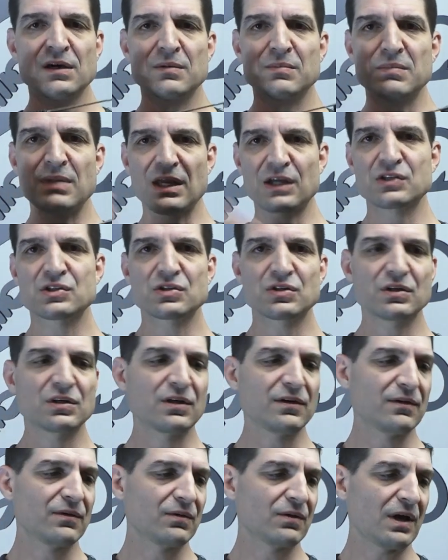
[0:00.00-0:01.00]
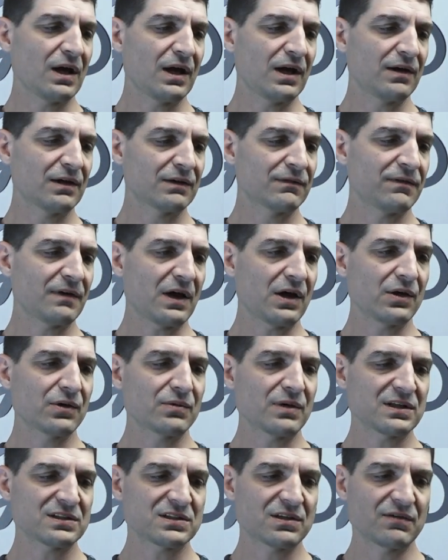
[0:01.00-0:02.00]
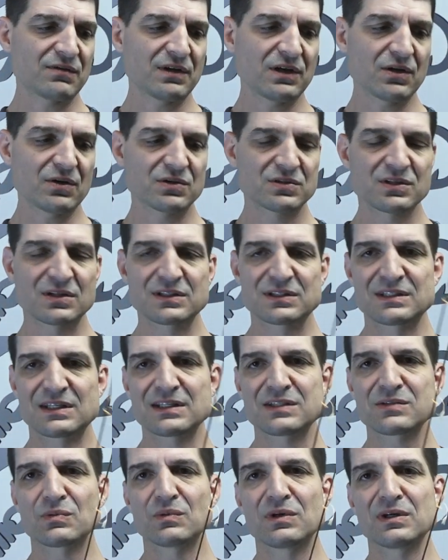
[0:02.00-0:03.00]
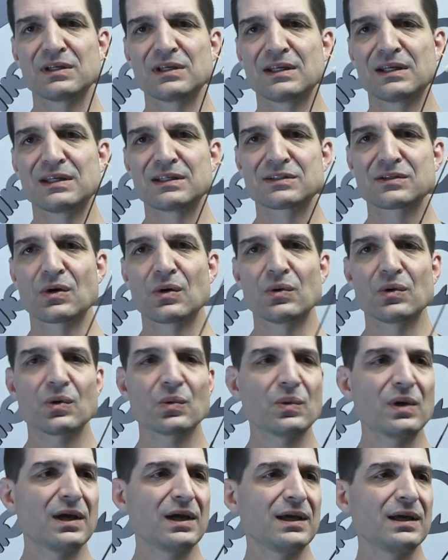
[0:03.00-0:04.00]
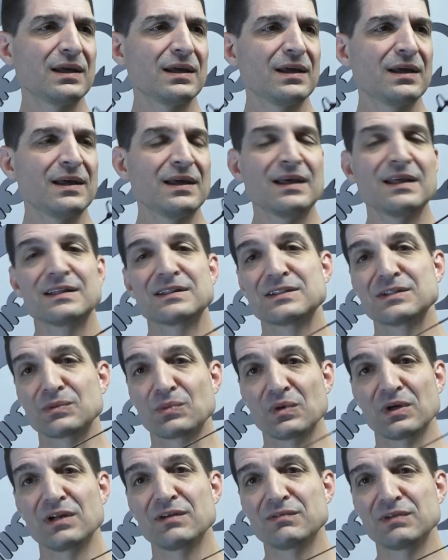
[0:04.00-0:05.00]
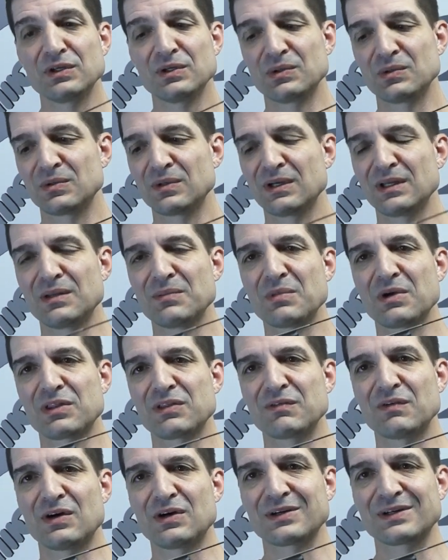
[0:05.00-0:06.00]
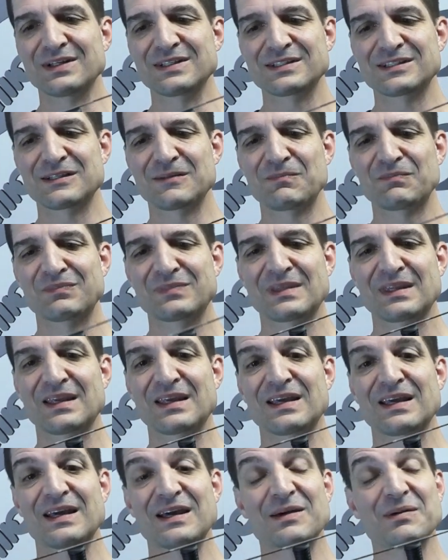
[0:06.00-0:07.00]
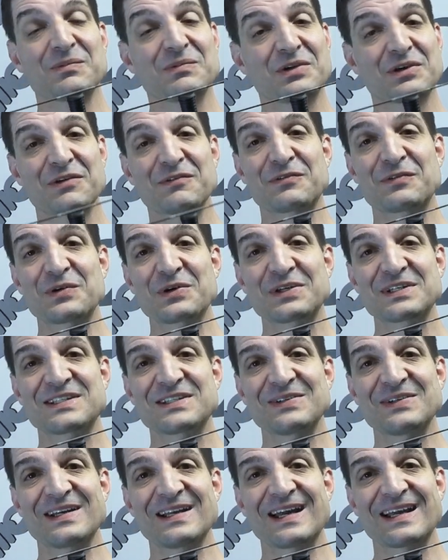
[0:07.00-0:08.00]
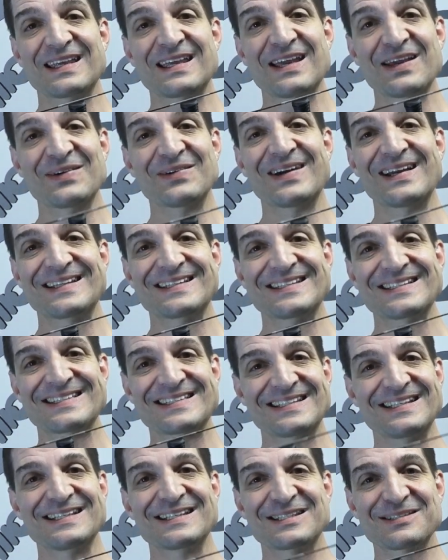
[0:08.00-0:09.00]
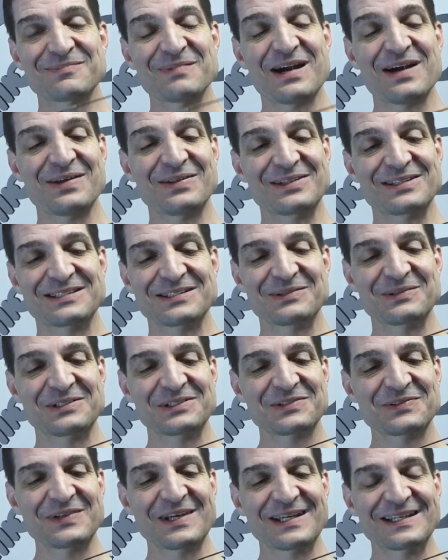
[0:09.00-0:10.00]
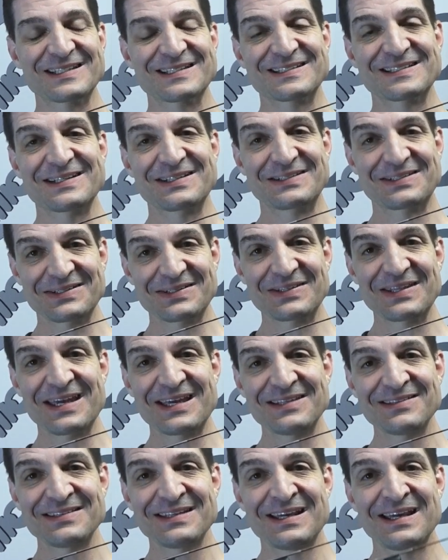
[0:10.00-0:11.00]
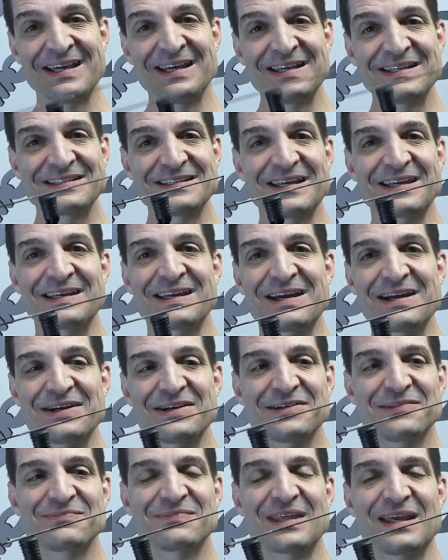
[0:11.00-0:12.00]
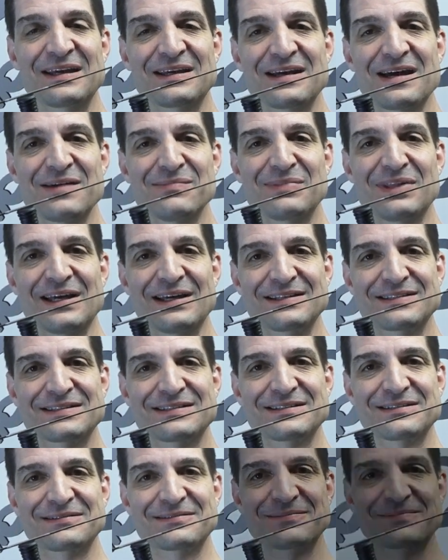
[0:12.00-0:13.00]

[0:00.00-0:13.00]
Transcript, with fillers: make sure you uh, follow the rest of the videos because this one is going away to one of you in the month of august Looking forward to it. I can't wait to see the smile on someone's face. Until then, take care and God bless.